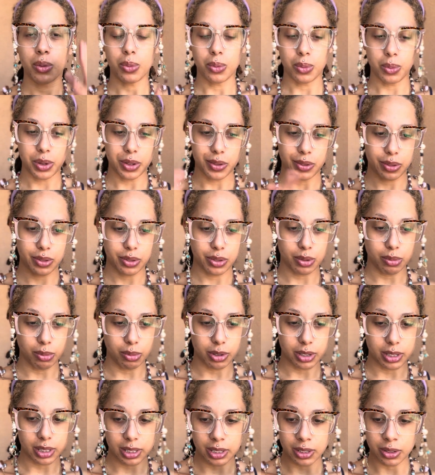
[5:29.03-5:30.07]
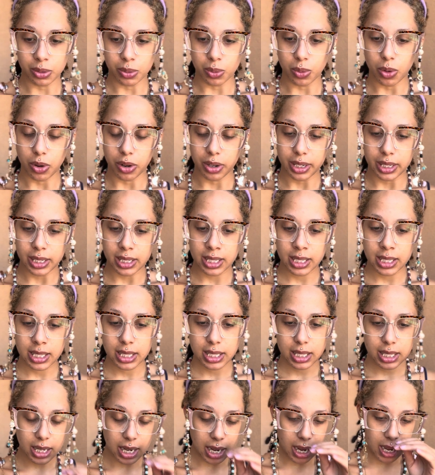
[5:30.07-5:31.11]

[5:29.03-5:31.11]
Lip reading: with the Woodland Wardens.